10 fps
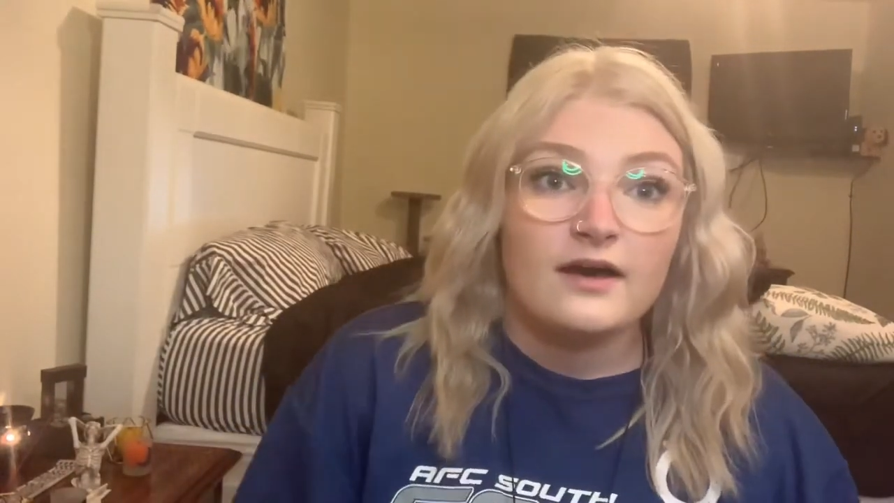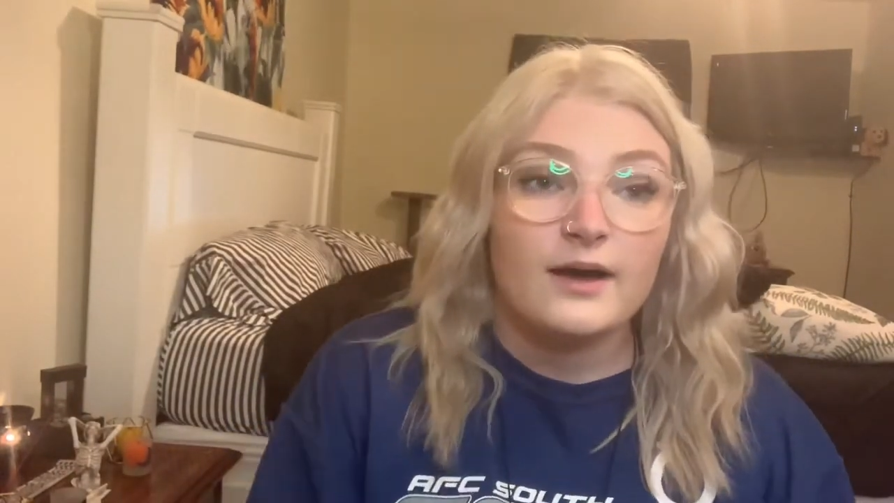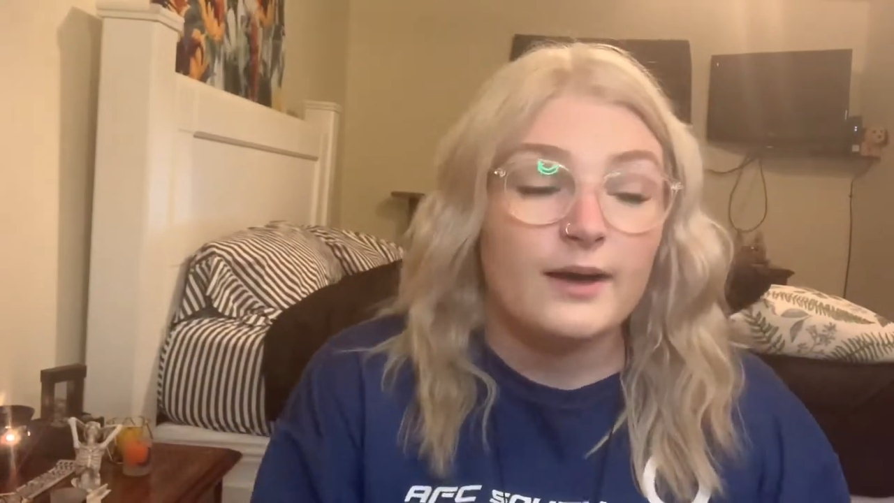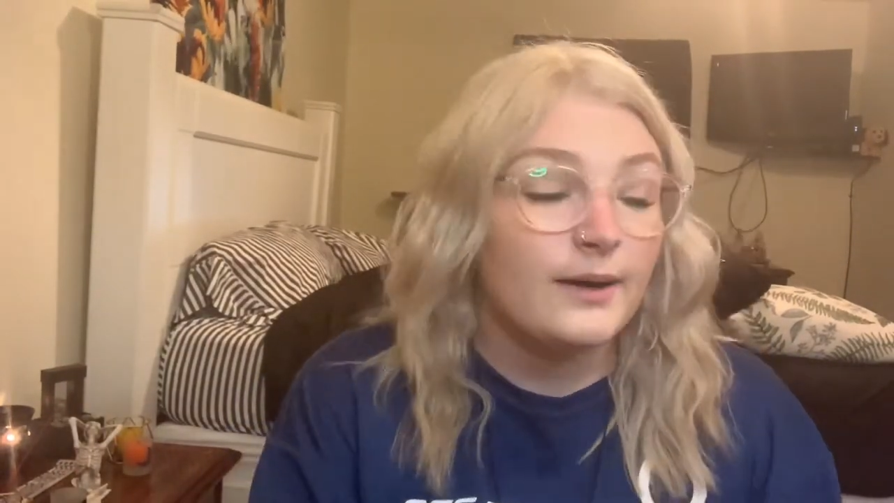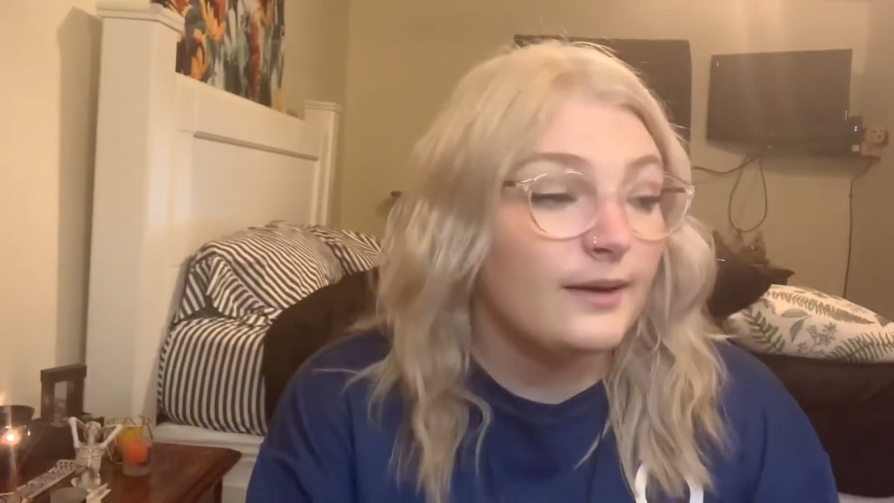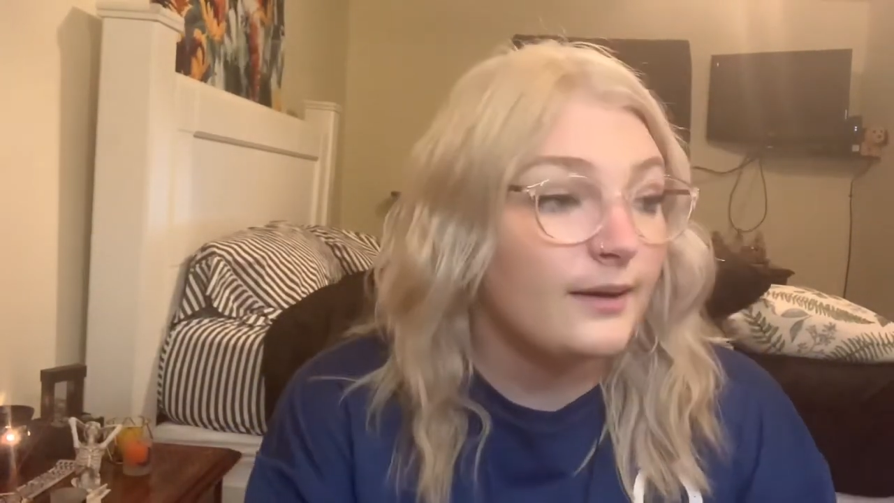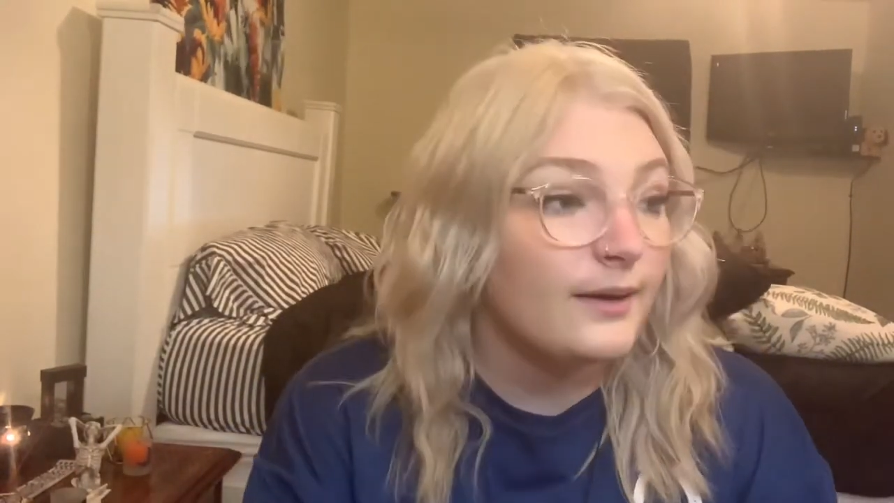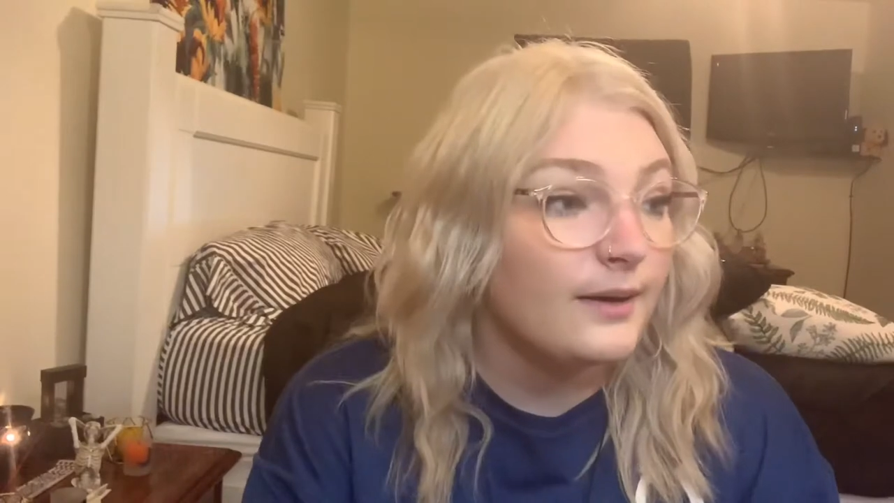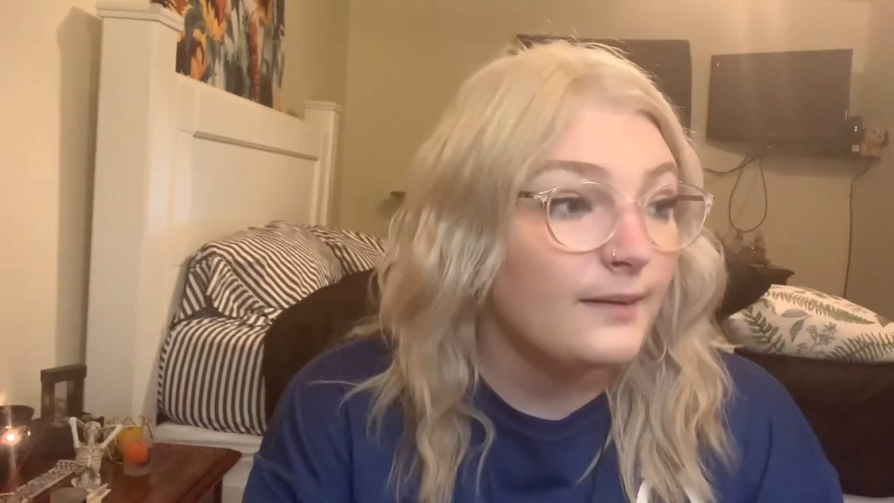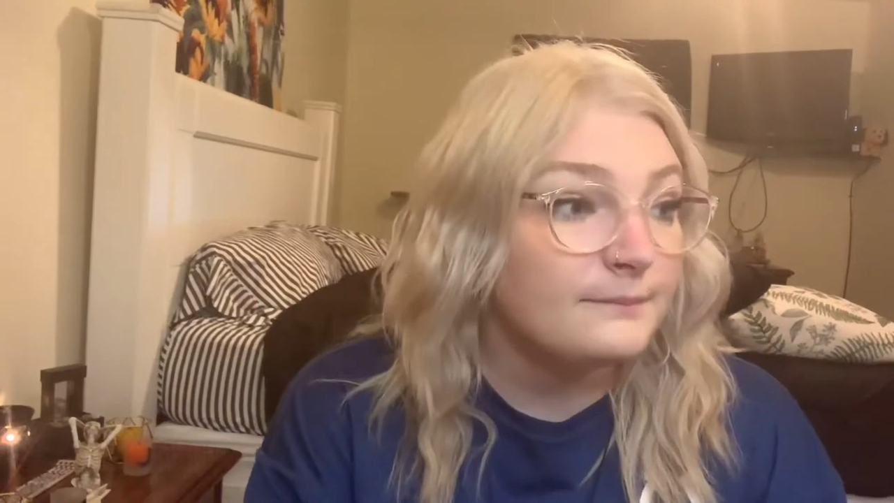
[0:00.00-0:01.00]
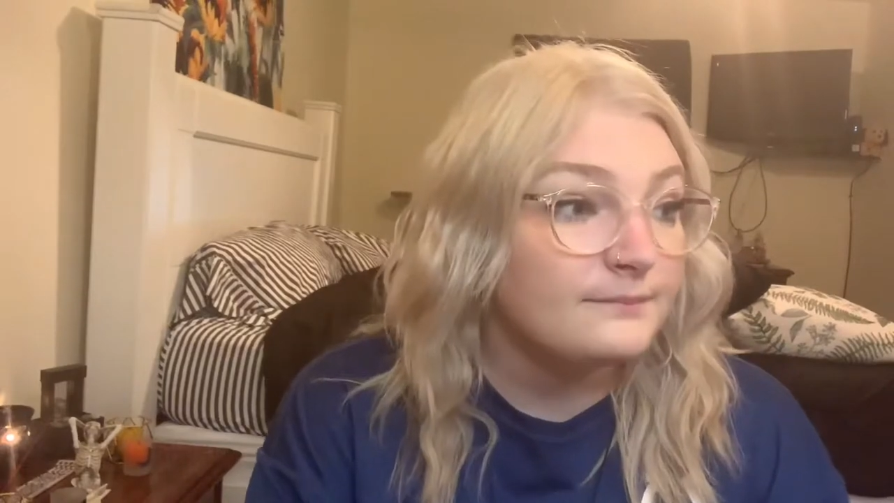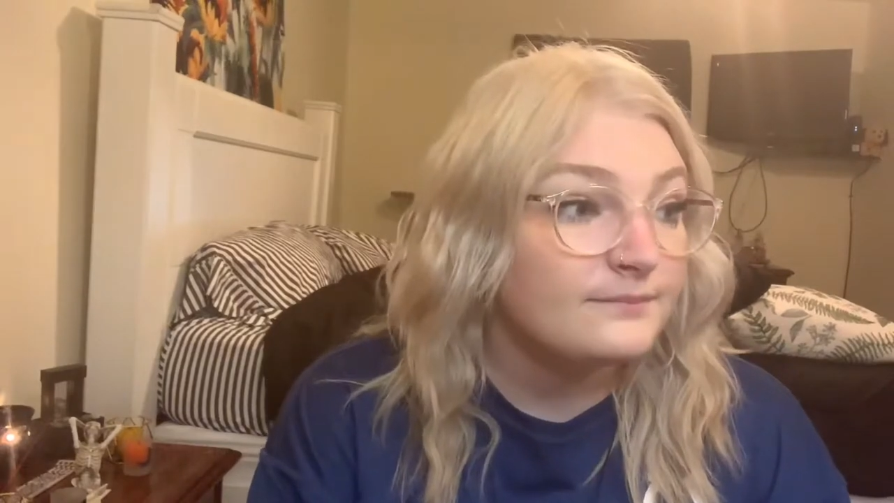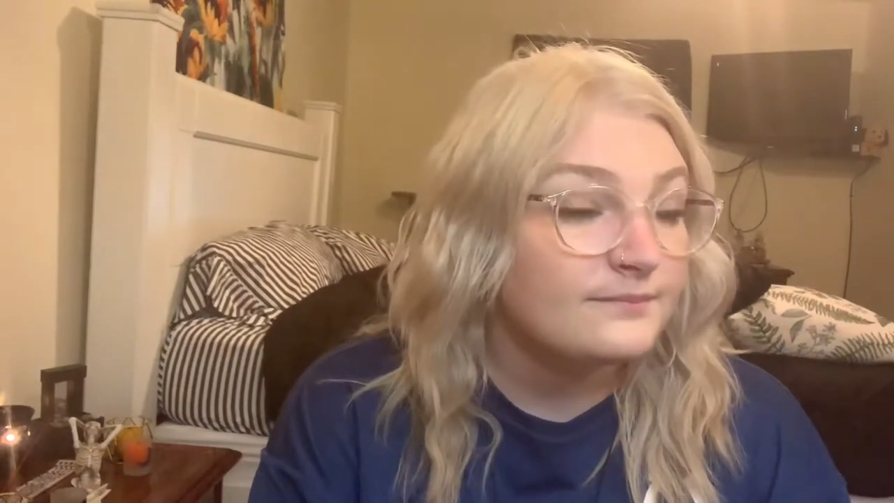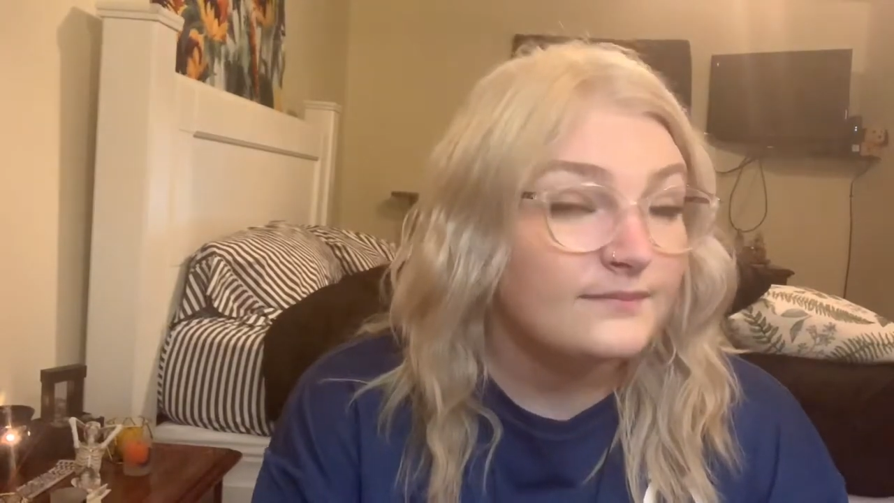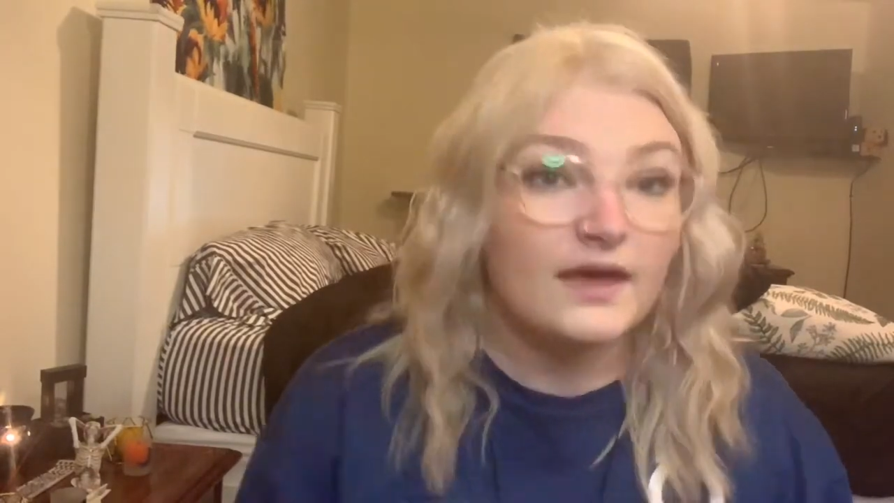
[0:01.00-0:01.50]
Um,
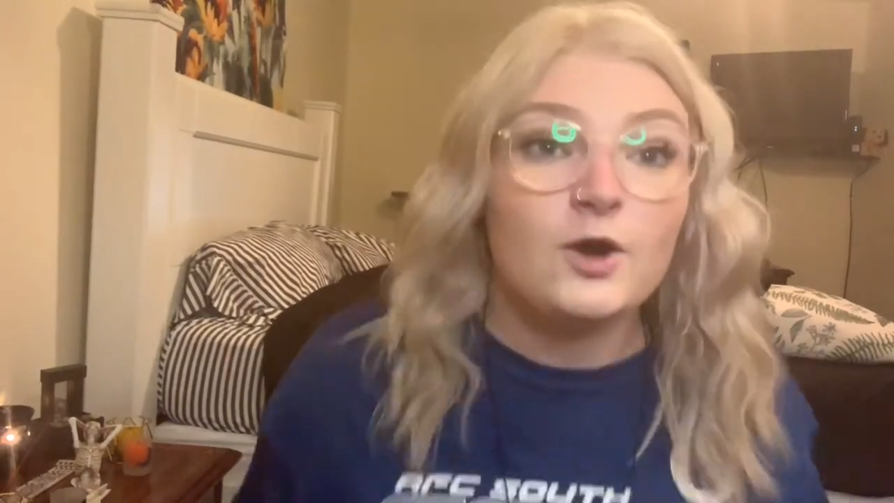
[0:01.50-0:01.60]
I